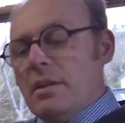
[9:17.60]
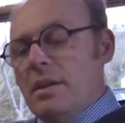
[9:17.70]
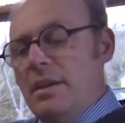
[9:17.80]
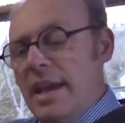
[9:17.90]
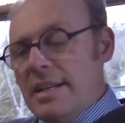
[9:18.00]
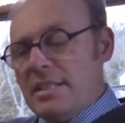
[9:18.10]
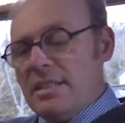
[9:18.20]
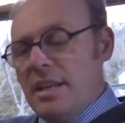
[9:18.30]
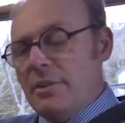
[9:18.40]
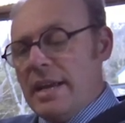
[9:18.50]
"Yes,
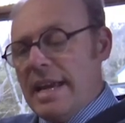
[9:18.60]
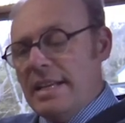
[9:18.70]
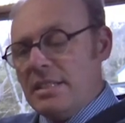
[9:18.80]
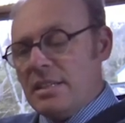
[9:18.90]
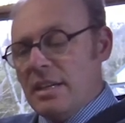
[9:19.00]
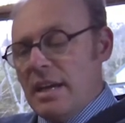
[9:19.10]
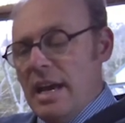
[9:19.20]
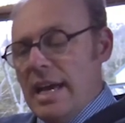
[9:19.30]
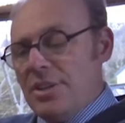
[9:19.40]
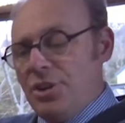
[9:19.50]
there he is.
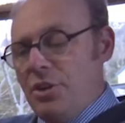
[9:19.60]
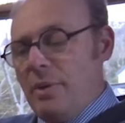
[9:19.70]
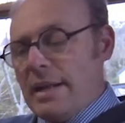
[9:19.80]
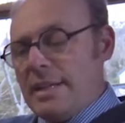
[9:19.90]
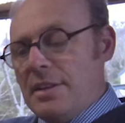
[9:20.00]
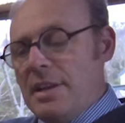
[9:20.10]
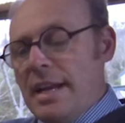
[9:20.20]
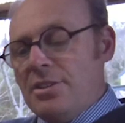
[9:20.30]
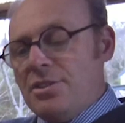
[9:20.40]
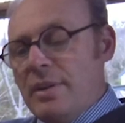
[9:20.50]
He turned right down the
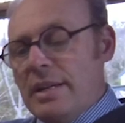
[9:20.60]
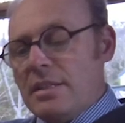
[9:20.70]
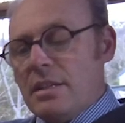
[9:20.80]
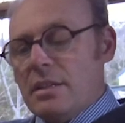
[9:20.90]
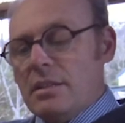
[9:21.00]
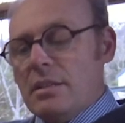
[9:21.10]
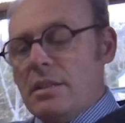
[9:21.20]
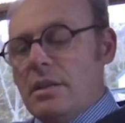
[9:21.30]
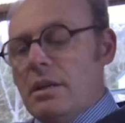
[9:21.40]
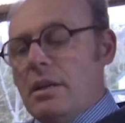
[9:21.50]
next street."
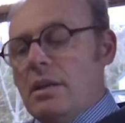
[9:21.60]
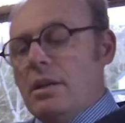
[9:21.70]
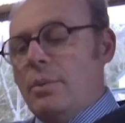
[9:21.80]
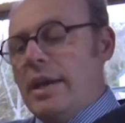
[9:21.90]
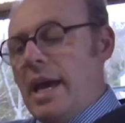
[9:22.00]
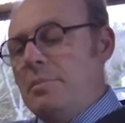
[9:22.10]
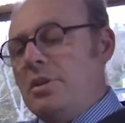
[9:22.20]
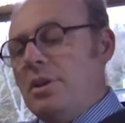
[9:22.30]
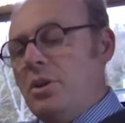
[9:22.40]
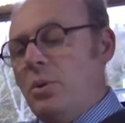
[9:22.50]
We came to
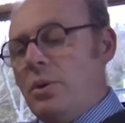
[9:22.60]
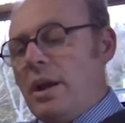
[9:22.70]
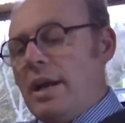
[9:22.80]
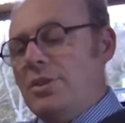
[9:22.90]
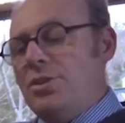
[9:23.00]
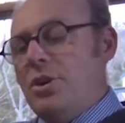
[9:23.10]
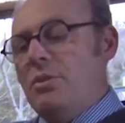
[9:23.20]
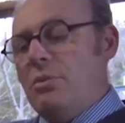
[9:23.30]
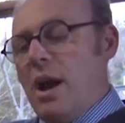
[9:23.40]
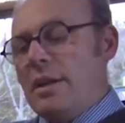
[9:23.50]
the corner and
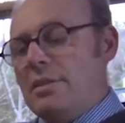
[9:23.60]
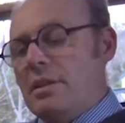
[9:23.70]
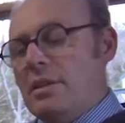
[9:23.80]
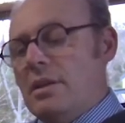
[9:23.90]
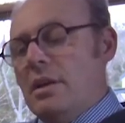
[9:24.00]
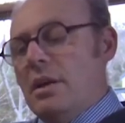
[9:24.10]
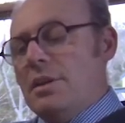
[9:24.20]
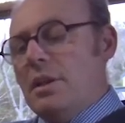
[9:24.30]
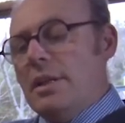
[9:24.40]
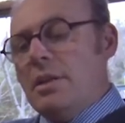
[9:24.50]
turned right.
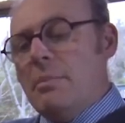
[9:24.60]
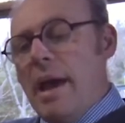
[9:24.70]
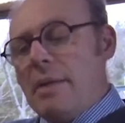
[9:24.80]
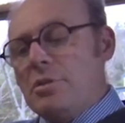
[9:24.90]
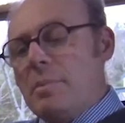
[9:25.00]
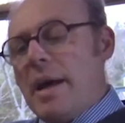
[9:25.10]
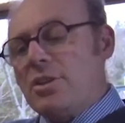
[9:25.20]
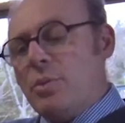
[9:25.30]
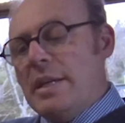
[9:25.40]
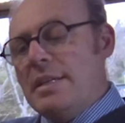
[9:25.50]
The little man was about
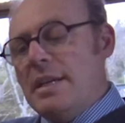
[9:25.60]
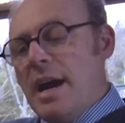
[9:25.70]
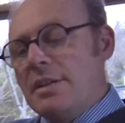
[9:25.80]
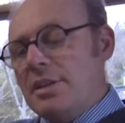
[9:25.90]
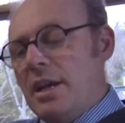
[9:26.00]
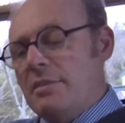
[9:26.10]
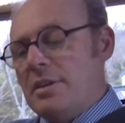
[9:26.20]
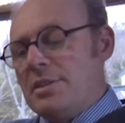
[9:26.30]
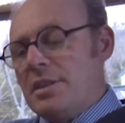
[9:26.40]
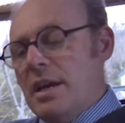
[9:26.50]
20 yards ahead of
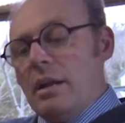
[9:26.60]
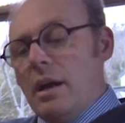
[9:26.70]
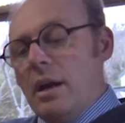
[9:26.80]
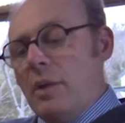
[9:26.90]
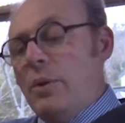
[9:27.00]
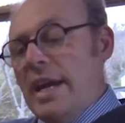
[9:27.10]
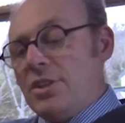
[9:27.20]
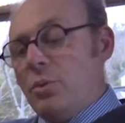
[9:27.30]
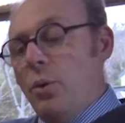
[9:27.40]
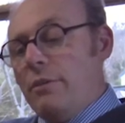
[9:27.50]
us, and we had
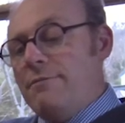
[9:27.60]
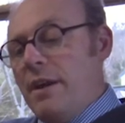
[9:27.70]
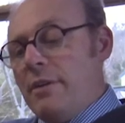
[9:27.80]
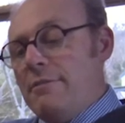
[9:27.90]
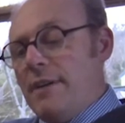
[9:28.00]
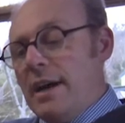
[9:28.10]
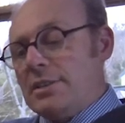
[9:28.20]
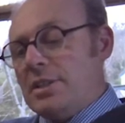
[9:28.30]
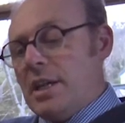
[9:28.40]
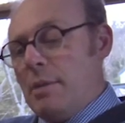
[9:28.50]
to walk very
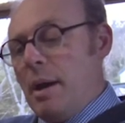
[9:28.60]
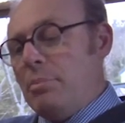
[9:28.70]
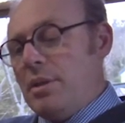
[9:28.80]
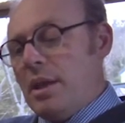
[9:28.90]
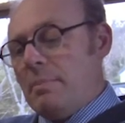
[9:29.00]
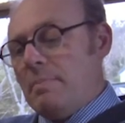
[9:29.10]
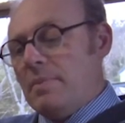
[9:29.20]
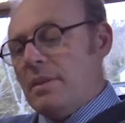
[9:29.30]
fast to keep up with him.